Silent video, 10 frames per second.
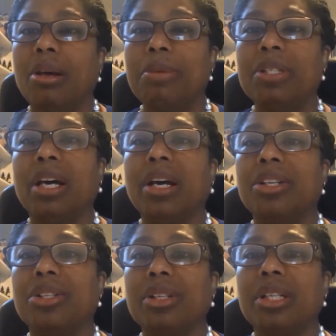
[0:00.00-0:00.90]

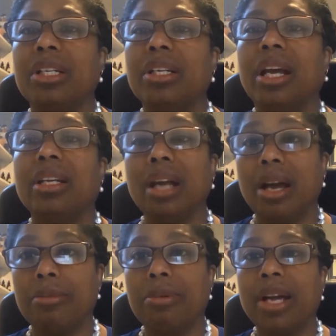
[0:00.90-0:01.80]
podiatry, and
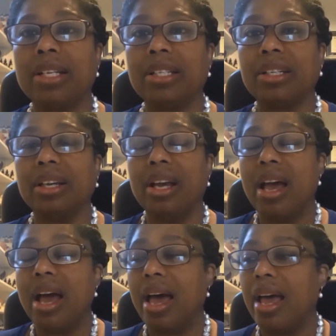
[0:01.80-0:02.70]
chiropractic. Wow.